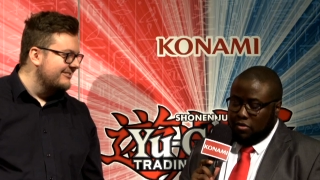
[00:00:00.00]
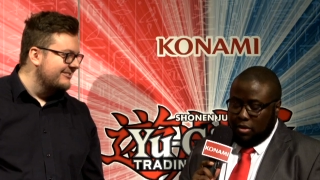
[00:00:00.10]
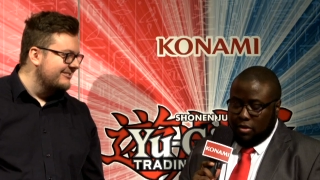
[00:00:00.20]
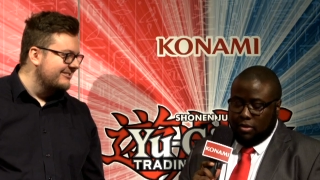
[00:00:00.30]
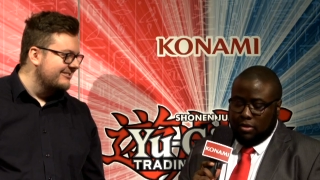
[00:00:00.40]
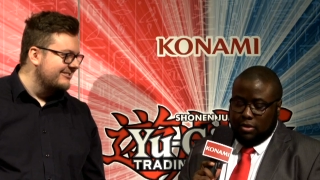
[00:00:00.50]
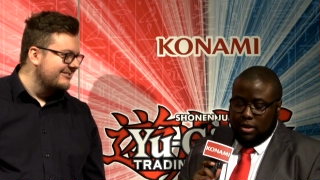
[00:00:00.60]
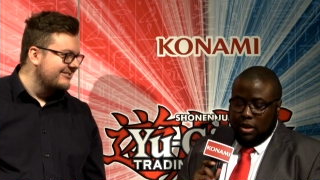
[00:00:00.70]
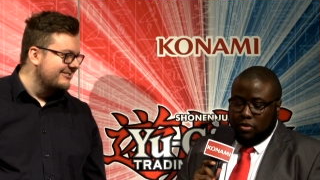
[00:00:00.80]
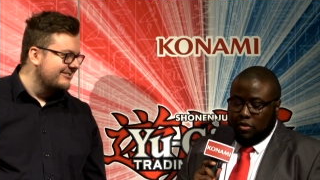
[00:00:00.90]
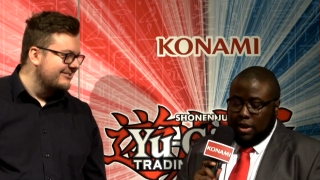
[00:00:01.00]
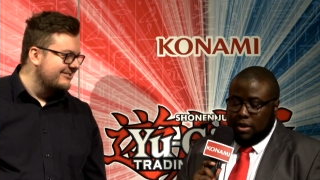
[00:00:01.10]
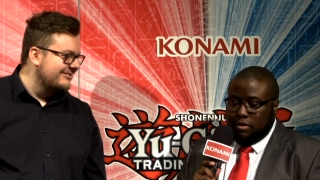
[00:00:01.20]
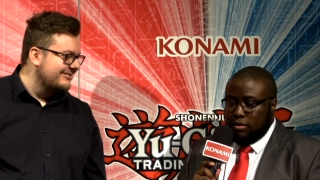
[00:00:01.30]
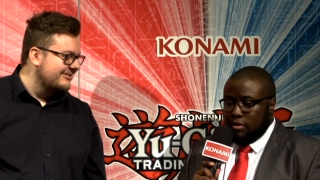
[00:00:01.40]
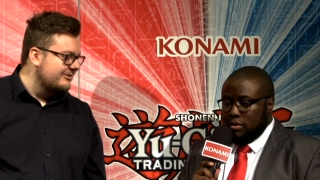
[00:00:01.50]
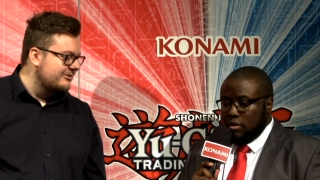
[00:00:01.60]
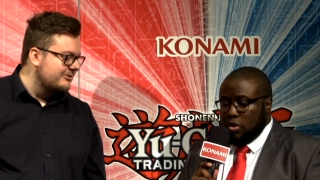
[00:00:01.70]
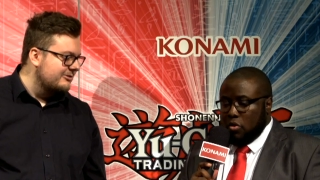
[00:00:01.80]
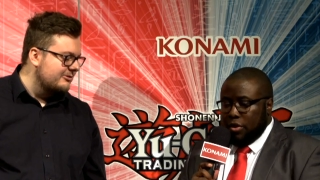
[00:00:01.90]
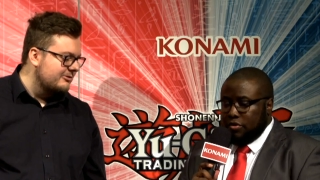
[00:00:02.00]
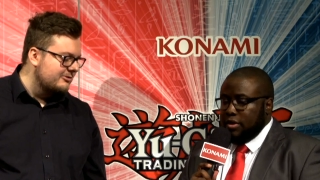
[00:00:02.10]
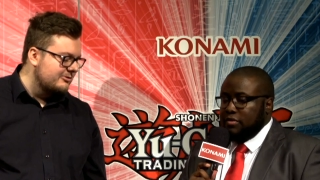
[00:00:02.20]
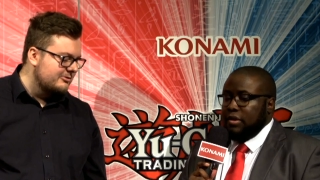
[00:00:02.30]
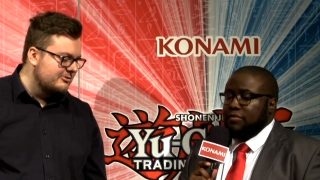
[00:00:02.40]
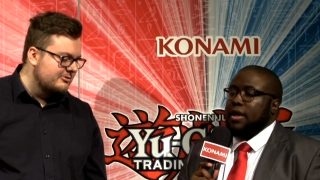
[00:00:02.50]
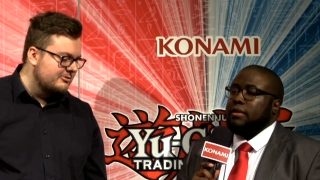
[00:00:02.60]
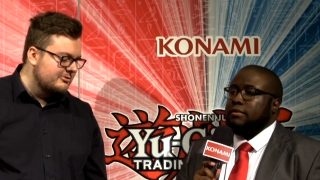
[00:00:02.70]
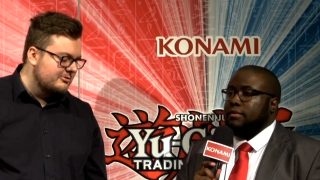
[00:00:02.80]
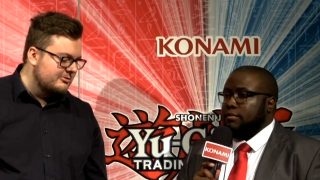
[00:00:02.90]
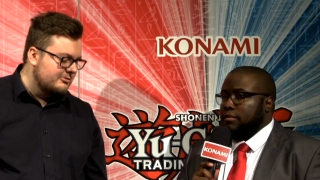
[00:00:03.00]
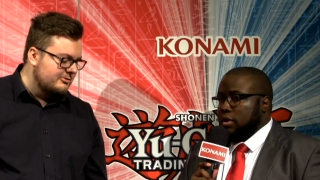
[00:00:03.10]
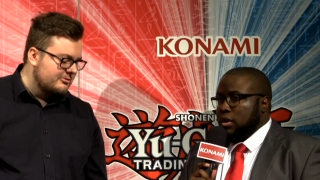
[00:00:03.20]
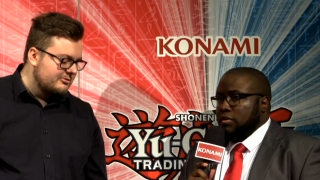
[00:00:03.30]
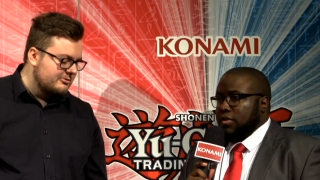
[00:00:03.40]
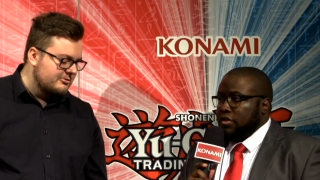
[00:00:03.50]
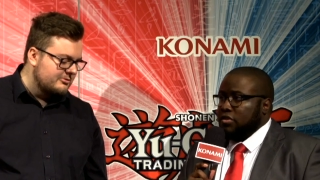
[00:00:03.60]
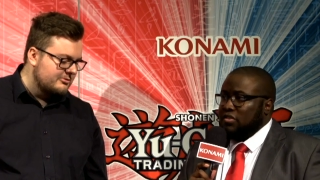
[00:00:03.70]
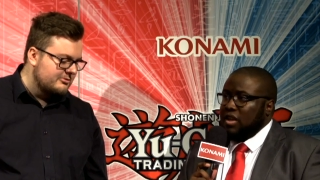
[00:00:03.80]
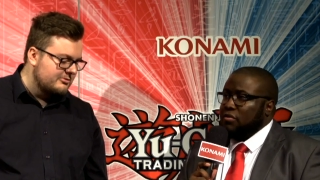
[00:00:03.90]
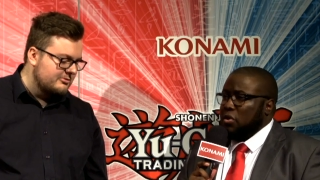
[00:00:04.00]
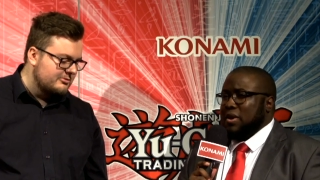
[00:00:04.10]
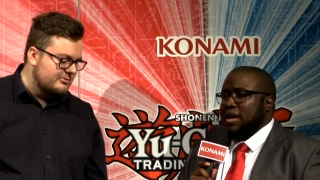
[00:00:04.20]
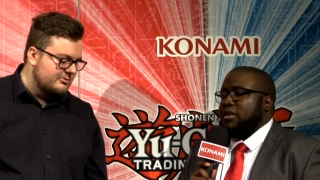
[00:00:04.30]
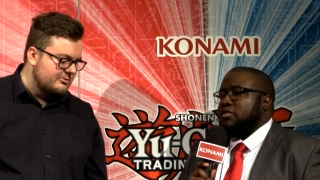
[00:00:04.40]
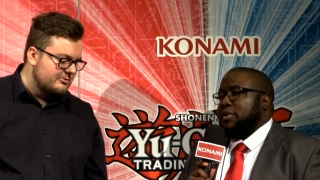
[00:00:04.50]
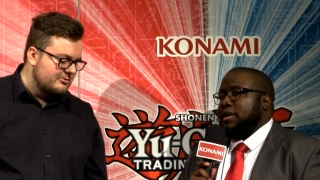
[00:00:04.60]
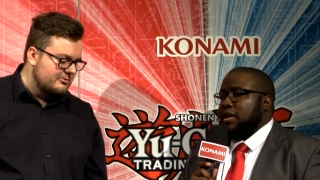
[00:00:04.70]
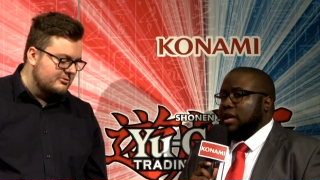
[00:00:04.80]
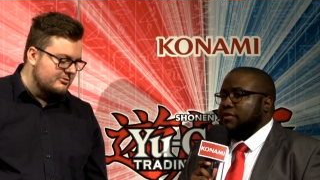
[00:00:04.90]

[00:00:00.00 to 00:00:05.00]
Speaker 1: that's good. So then, you know, going to this event, thinking to yourself, oh, I need to play